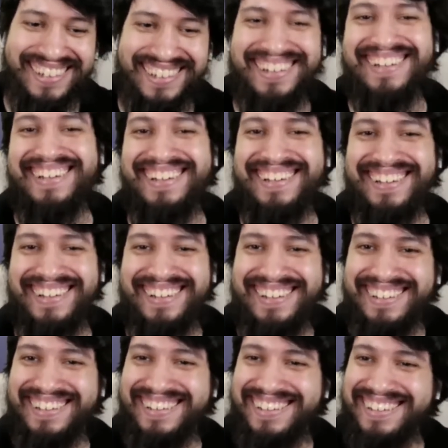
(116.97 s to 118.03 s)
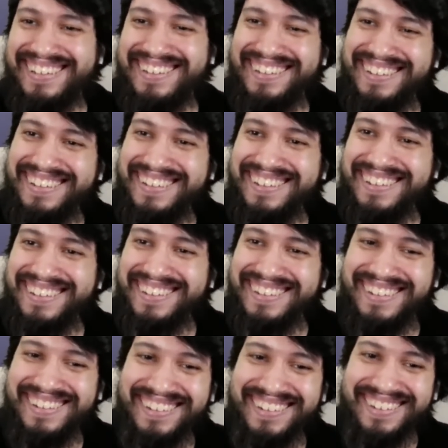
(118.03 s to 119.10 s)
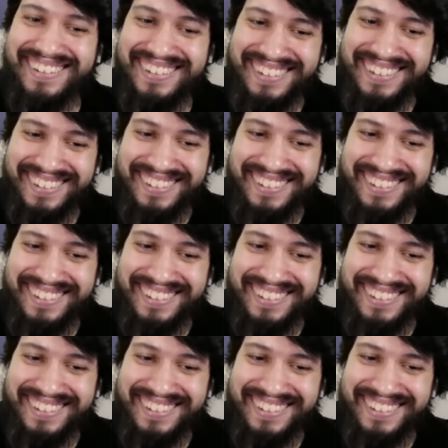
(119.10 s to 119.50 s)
No words are spoken by the person on screen.